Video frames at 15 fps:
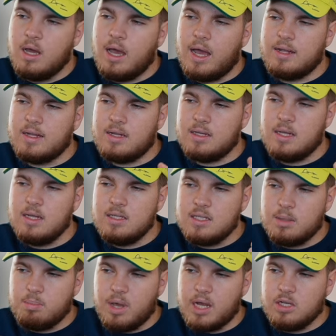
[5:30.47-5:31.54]
and then in the
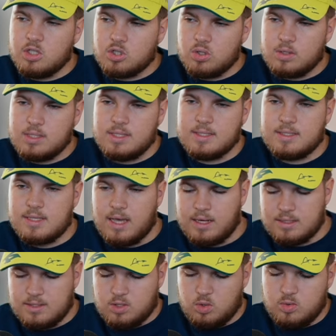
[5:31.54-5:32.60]

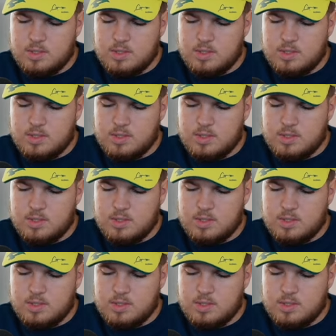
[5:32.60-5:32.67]
page.tsx you